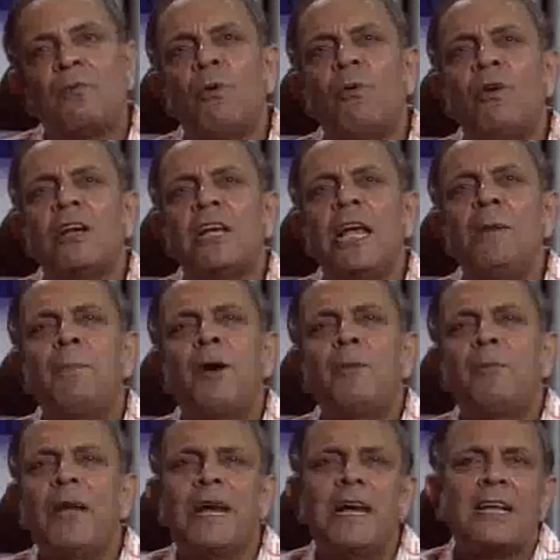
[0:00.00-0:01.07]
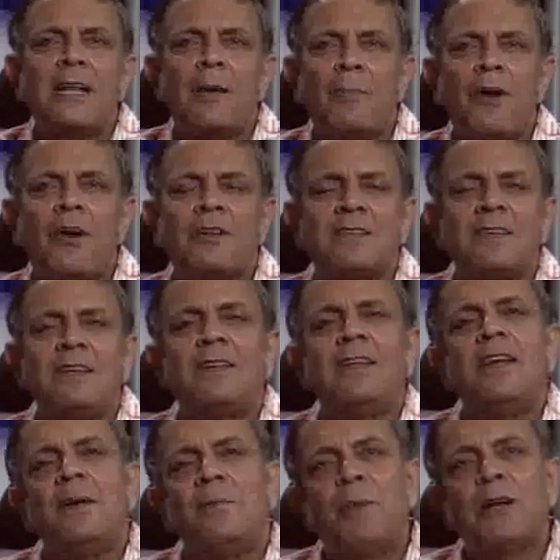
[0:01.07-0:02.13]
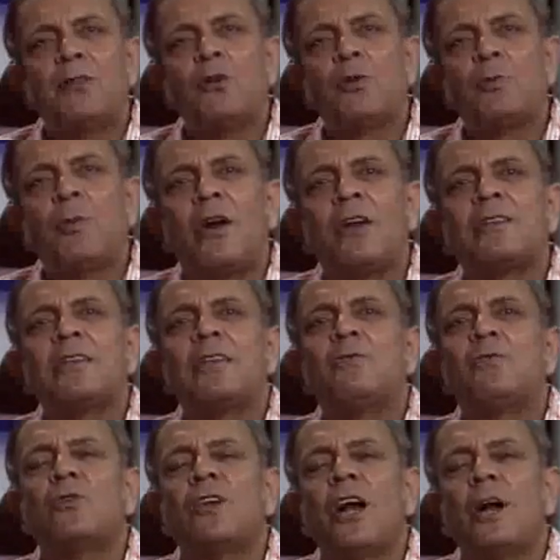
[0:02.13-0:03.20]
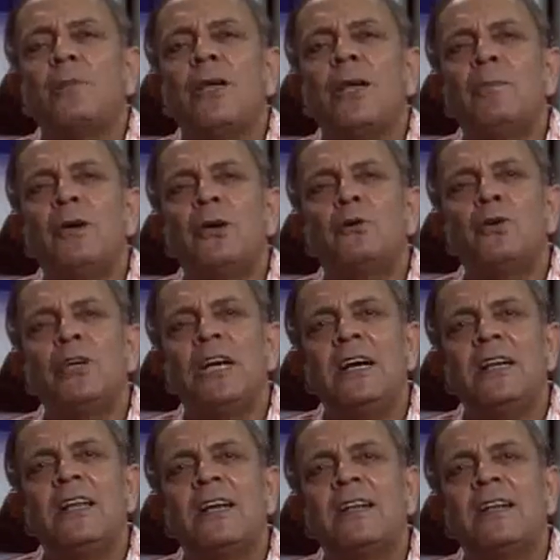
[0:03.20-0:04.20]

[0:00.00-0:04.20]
We will keep on making the policies, but those policies would not be able to yield the